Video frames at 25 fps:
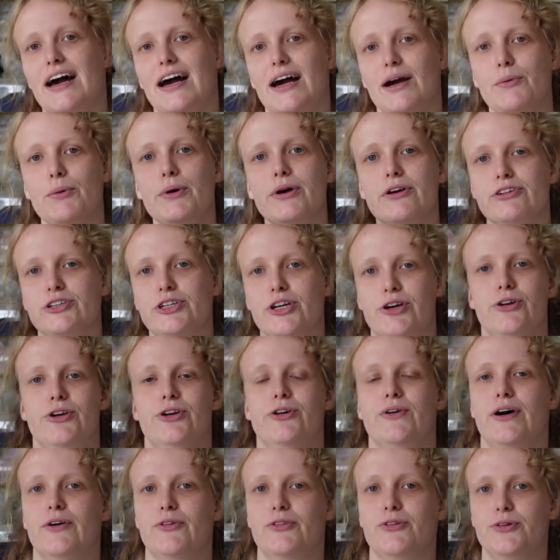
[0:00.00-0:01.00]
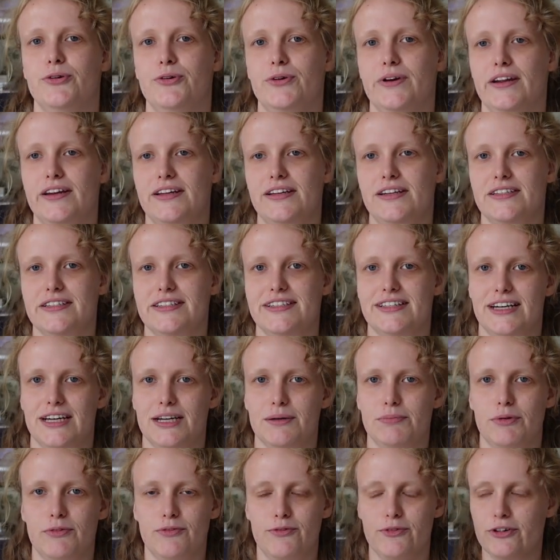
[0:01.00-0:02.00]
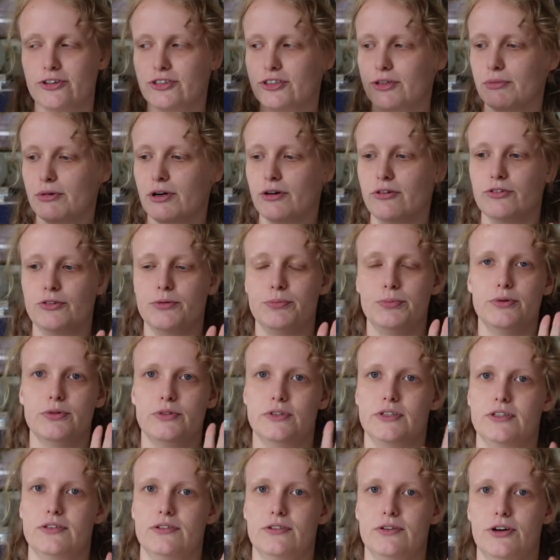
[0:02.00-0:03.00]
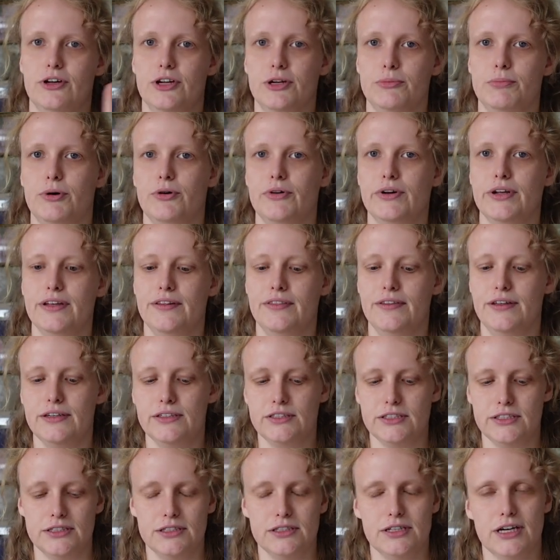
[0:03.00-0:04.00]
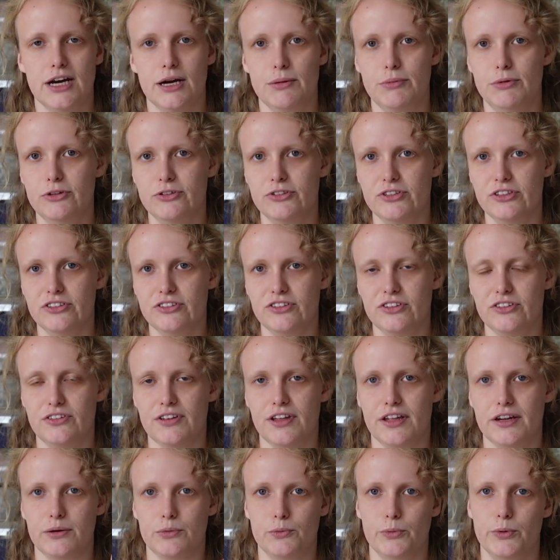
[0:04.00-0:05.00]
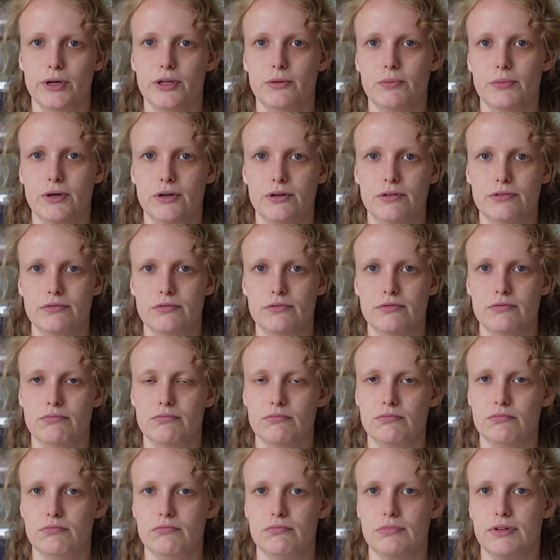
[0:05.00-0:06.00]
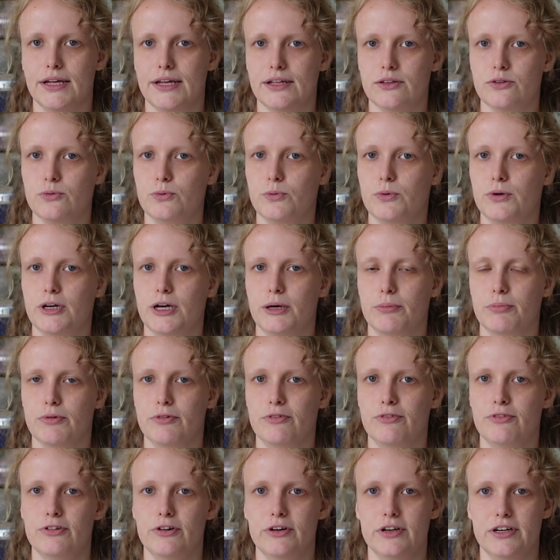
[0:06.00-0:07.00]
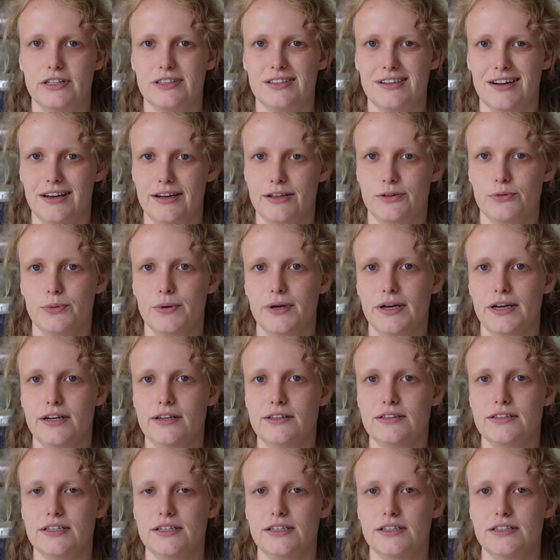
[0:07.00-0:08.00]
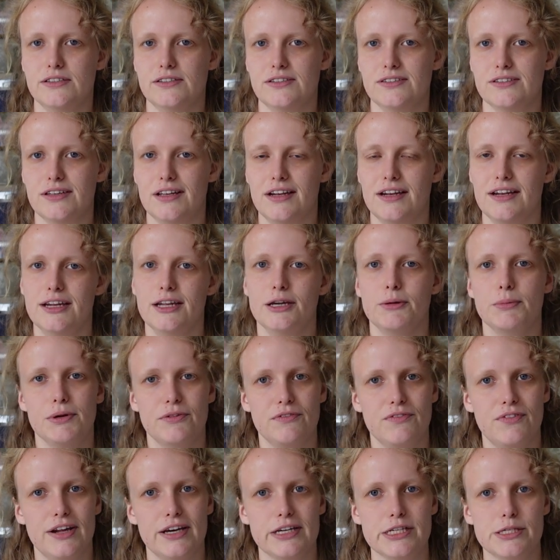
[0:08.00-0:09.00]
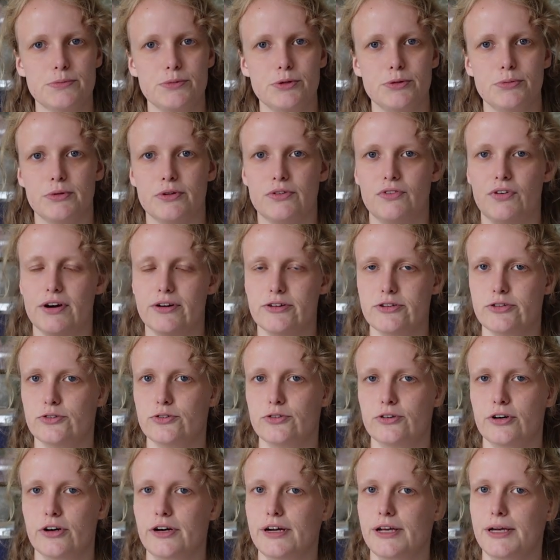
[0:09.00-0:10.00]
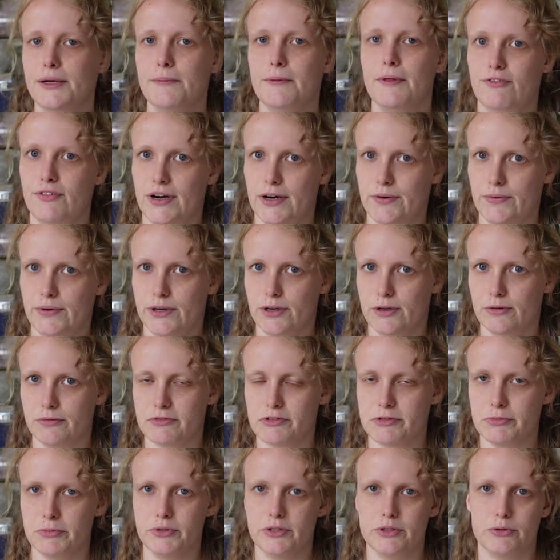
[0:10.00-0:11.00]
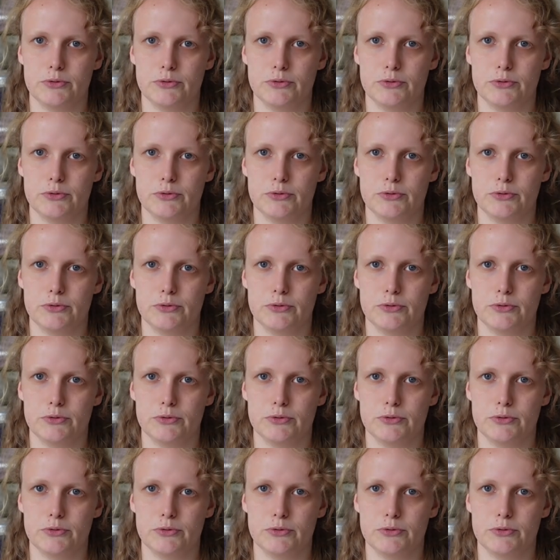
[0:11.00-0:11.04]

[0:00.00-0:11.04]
I will show you how to do that in a sec, but first I'm going to put in all the boning in this. I'm using synthetic whalebone. That's what I prefer. It's lightweight, it's a little bit flexible but very sturdy, very comfortable.